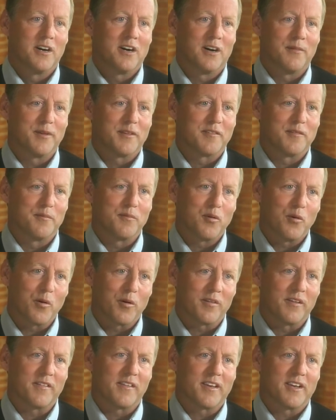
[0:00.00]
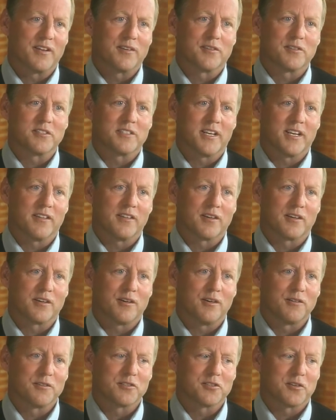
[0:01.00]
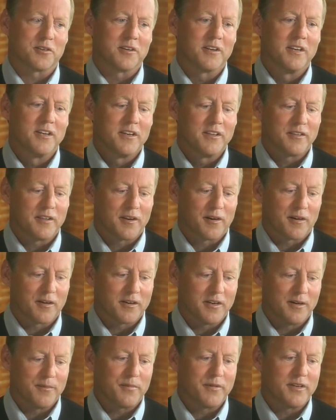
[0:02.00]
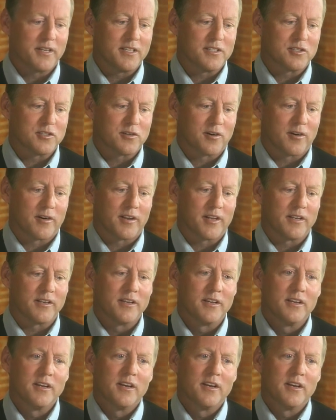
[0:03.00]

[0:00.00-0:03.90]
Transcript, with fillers: Um, it's important that they understand the culture that our company started